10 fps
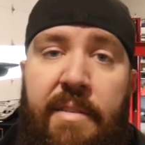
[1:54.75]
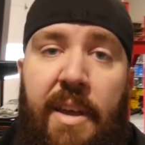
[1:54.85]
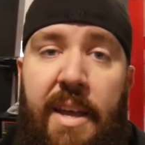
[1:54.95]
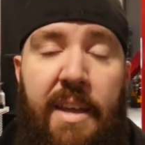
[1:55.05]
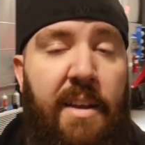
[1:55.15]

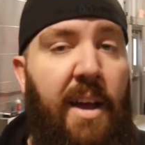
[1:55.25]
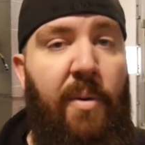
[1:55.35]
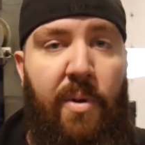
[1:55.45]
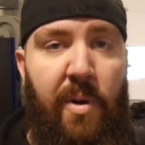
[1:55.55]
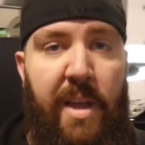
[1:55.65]
And I
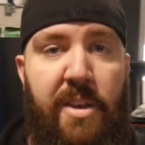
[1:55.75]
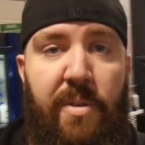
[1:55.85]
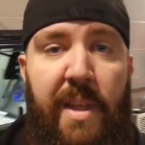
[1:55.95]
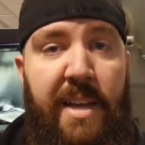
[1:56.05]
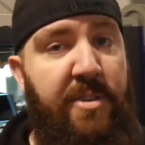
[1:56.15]
will go ahead and
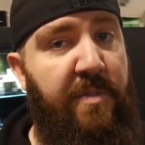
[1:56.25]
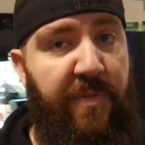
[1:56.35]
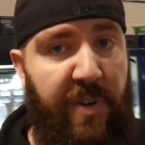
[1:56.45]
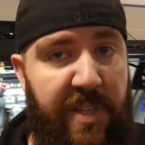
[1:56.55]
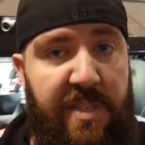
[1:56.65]
do that.
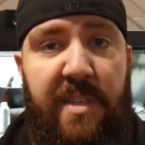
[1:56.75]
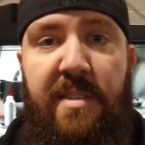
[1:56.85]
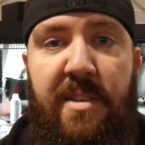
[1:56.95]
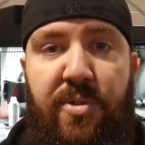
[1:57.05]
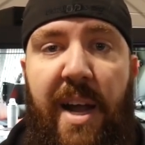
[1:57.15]
For
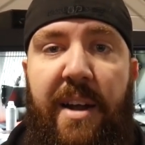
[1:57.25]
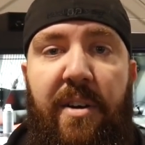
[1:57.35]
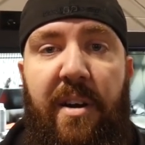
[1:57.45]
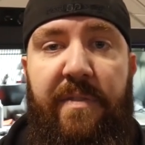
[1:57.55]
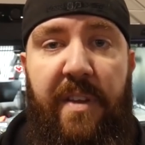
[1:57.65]
instance, the
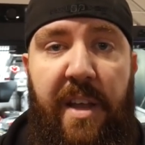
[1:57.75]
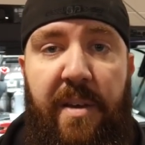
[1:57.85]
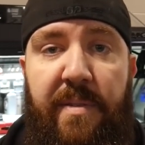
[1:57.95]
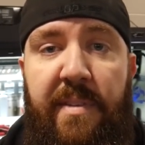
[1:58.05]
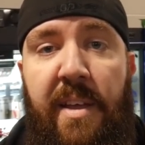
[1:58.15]
Trackhawk
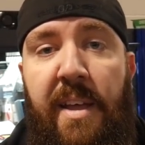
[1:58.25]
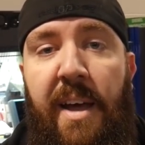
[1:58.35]
videos.